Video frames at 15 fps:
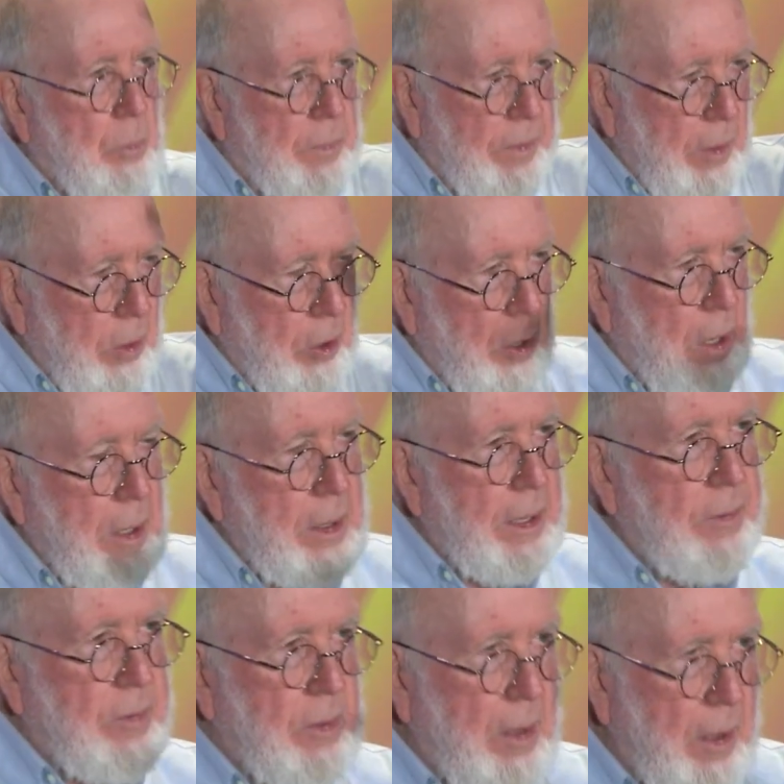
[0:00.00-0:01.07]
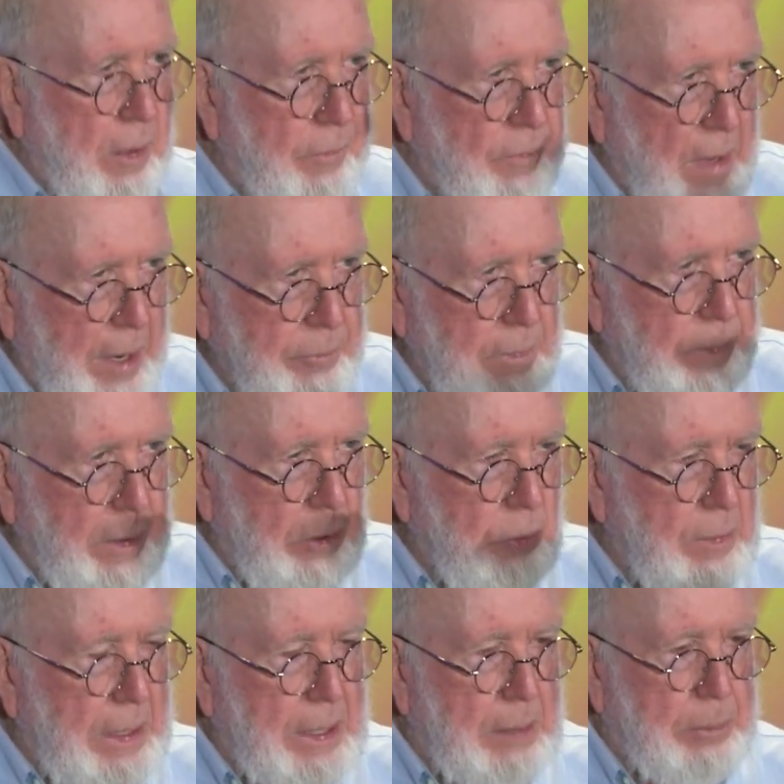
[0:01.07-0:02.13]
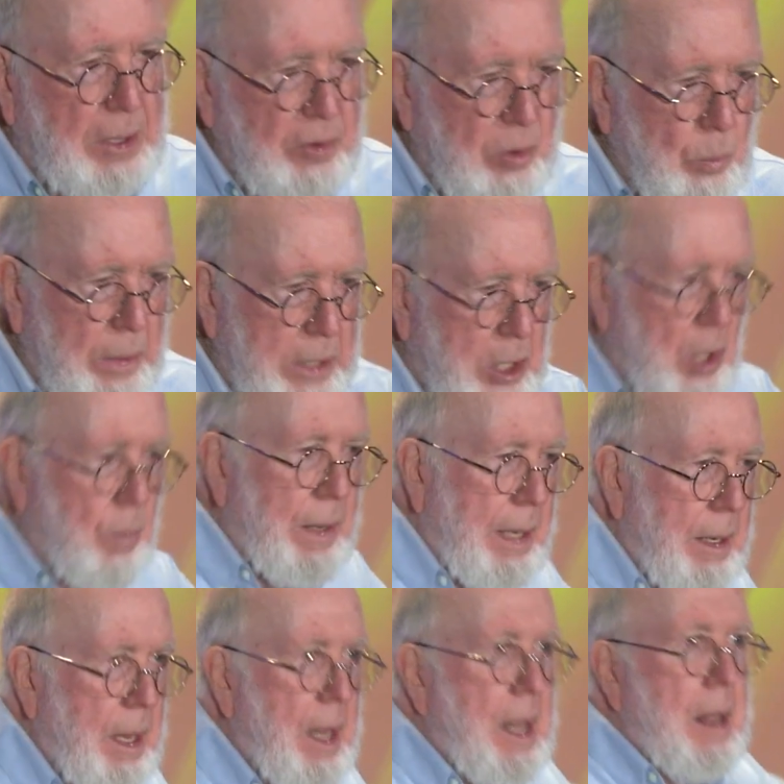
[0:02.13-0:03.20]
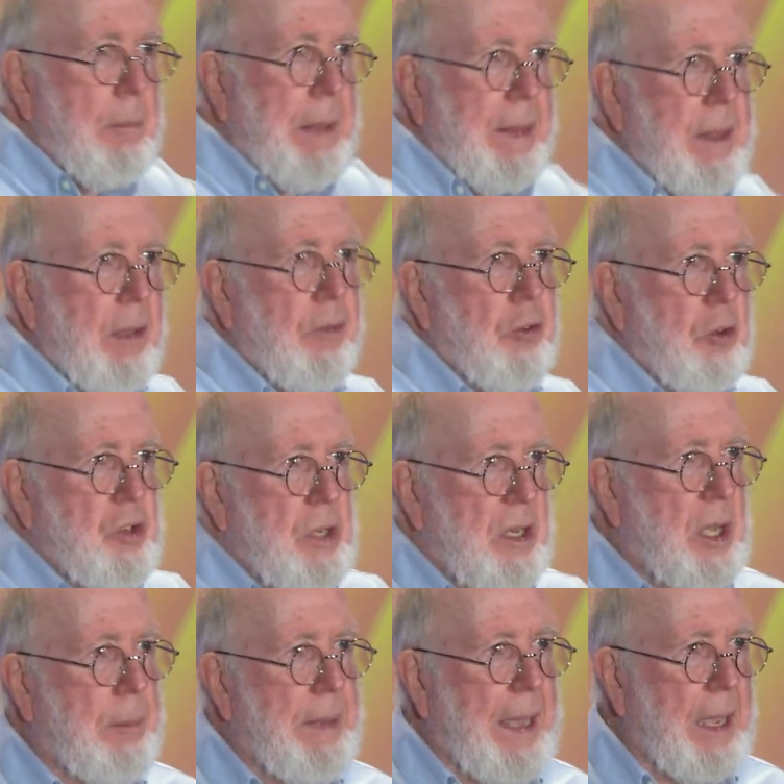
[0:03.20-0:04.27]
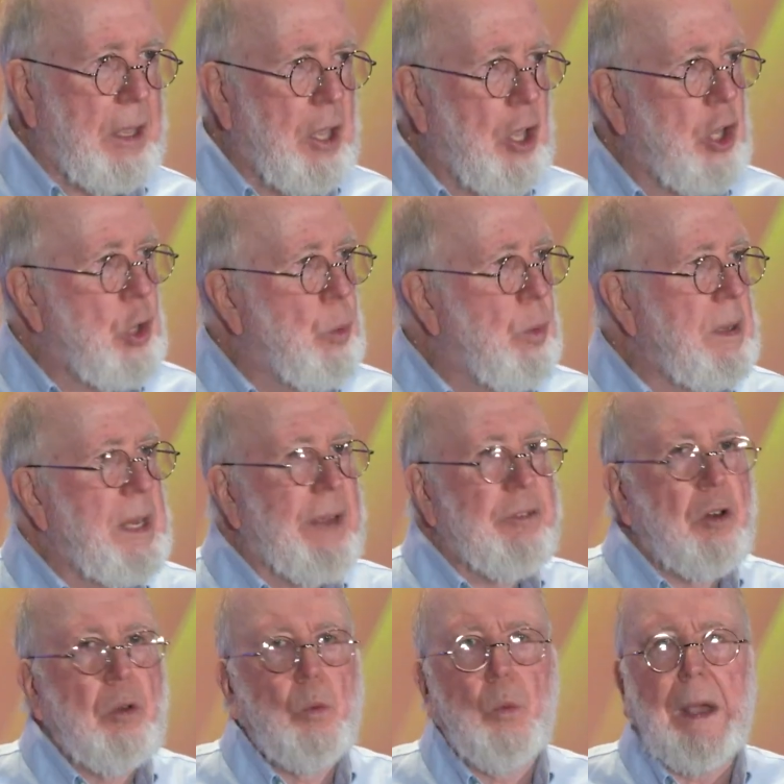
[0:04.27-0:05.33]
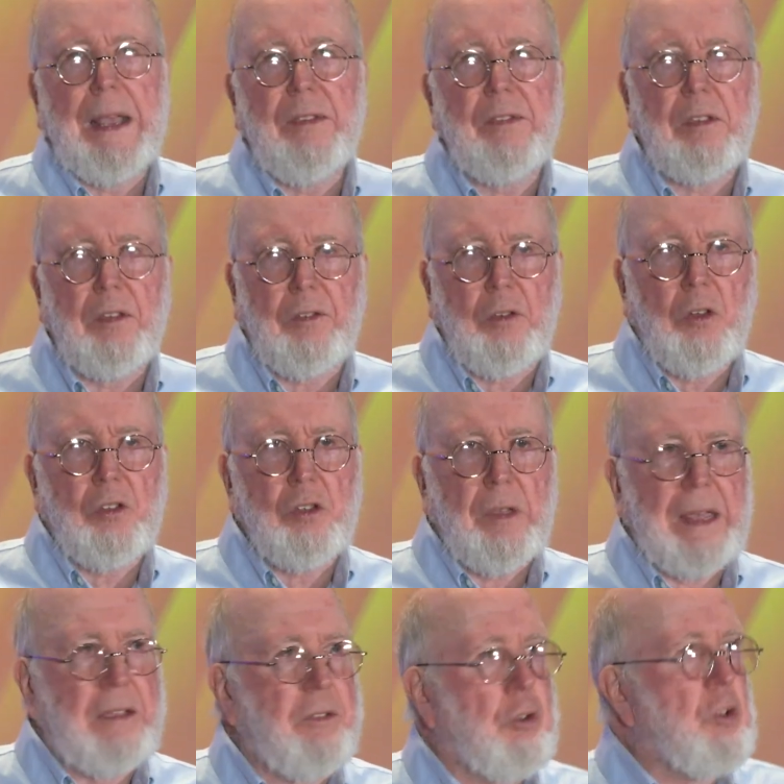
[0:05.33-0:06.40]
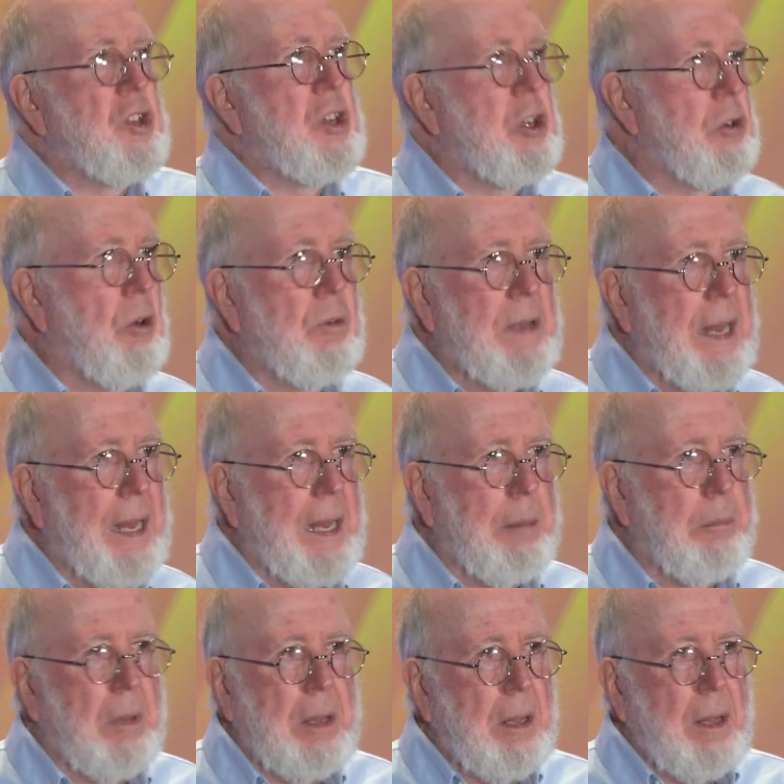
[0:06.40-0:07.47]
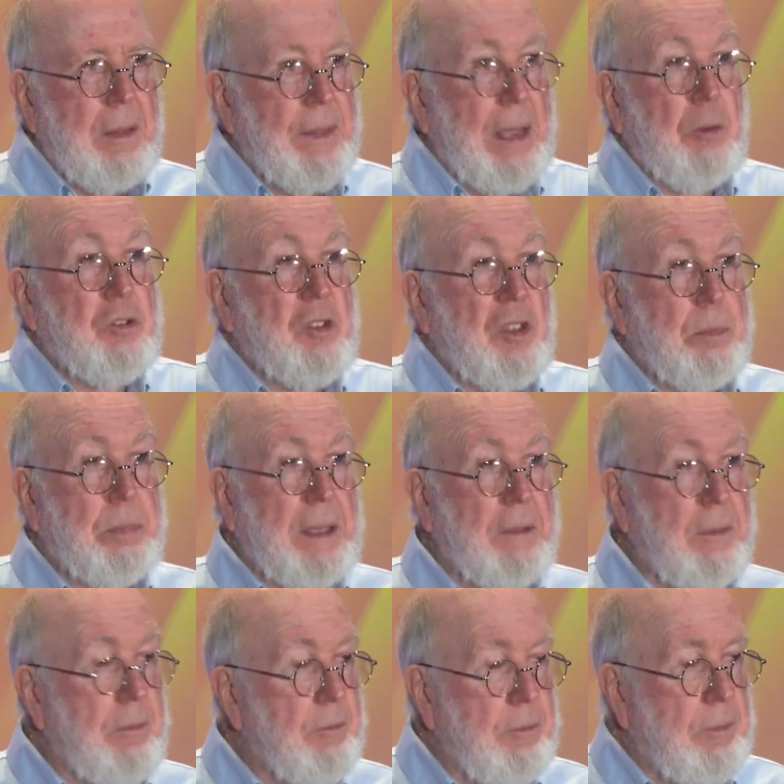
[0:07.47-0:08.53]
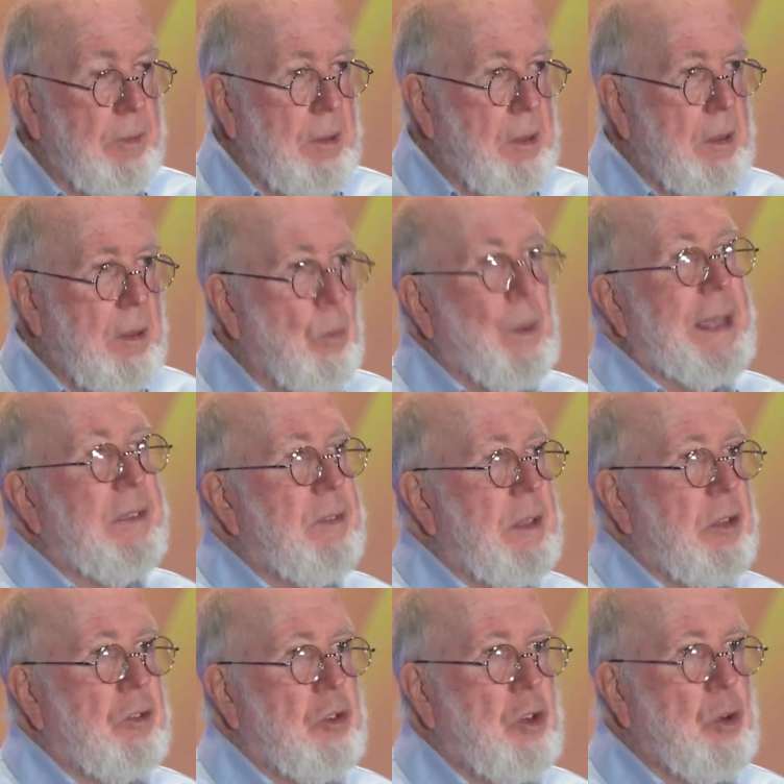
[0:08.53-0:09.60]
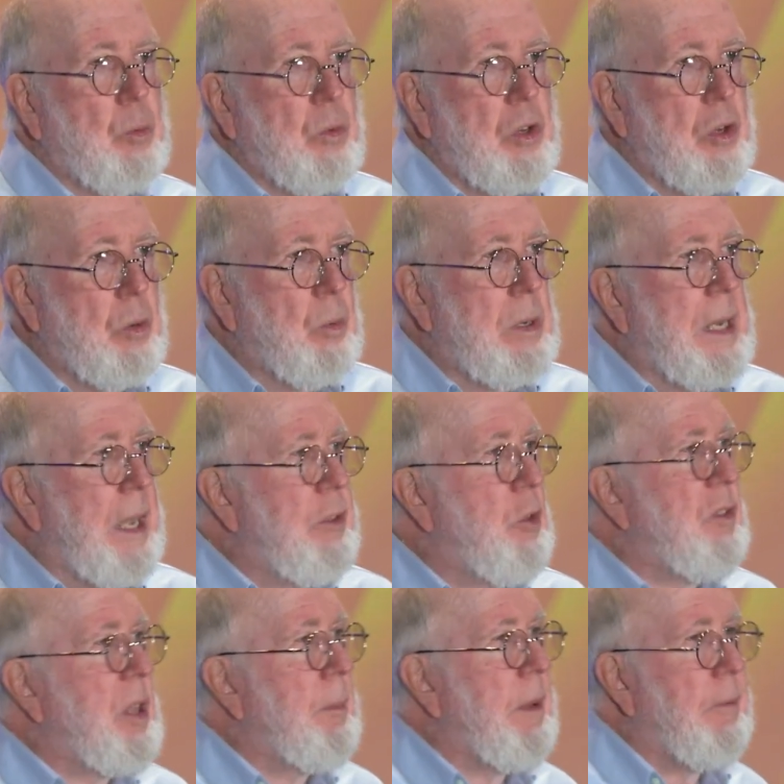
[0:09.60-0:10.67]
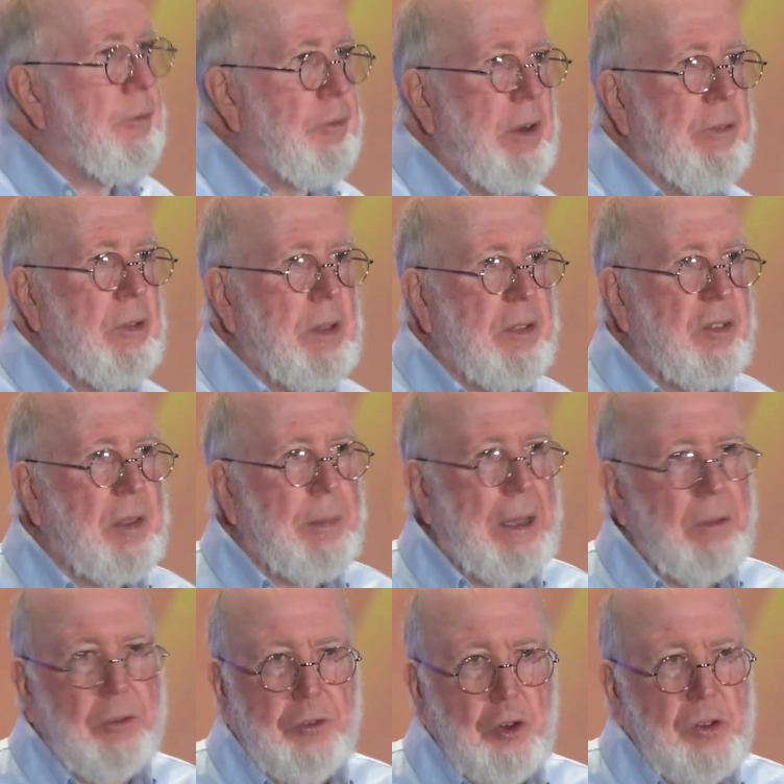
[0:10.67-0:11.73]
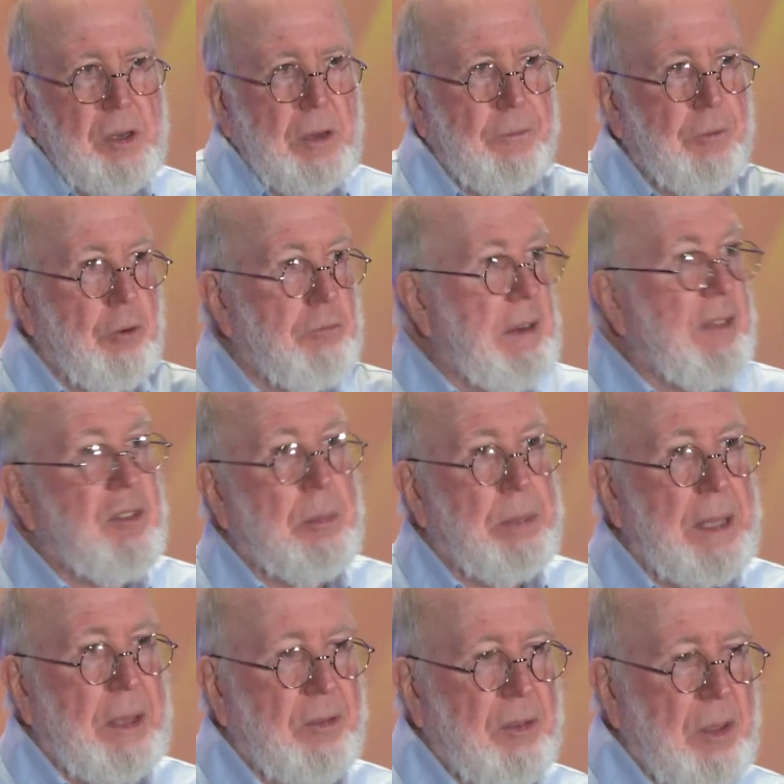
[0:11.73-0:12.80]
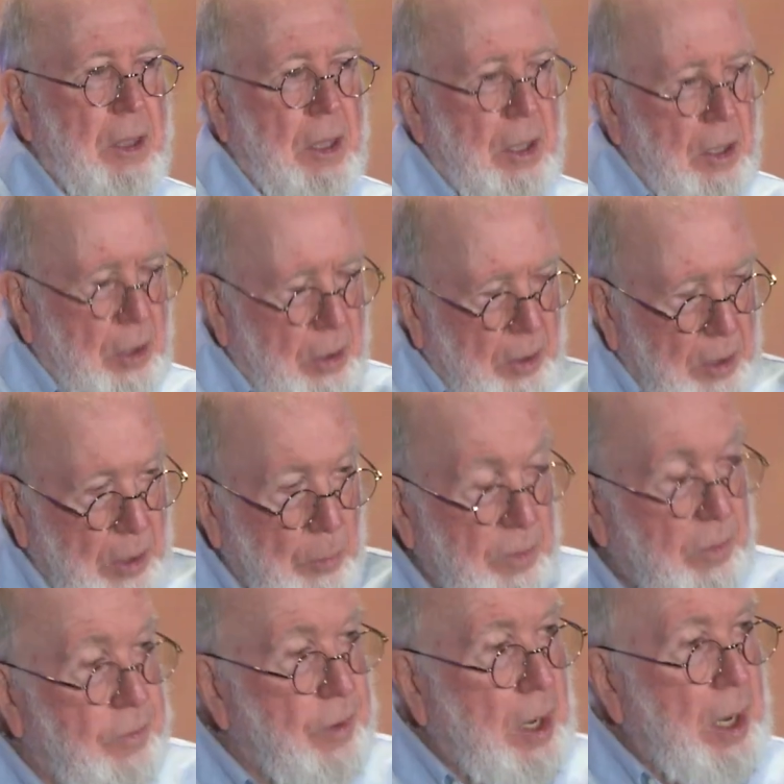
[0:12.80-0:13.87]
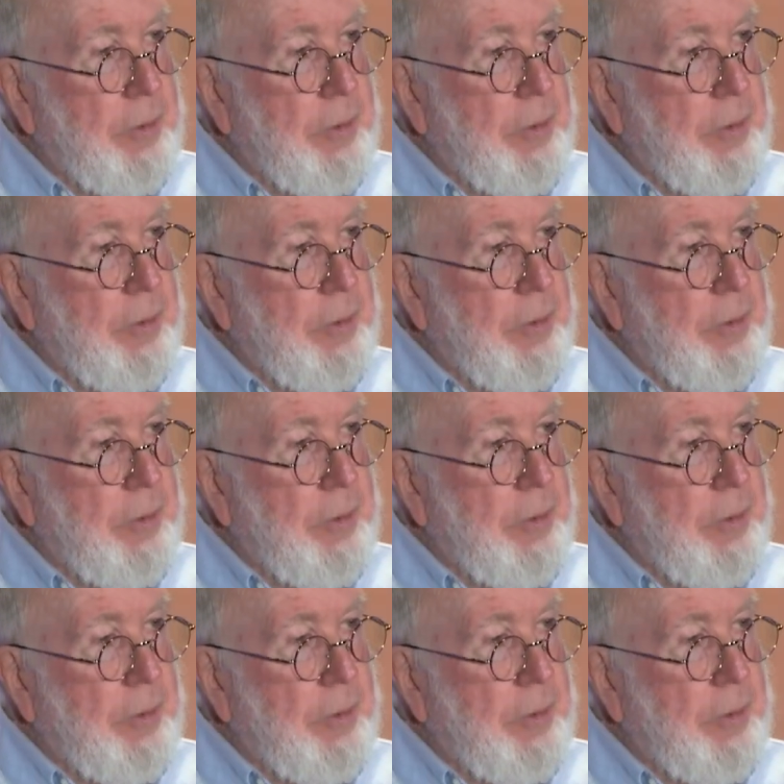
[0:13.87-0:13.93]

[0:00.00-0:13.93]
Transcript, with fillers: with a long list of everything you needed because you wanted to go in, make that search, and come back. You would never waste a search like searching your own name. That would just be wastage. You, you would not do something frivolous about searching for recipes. It was very,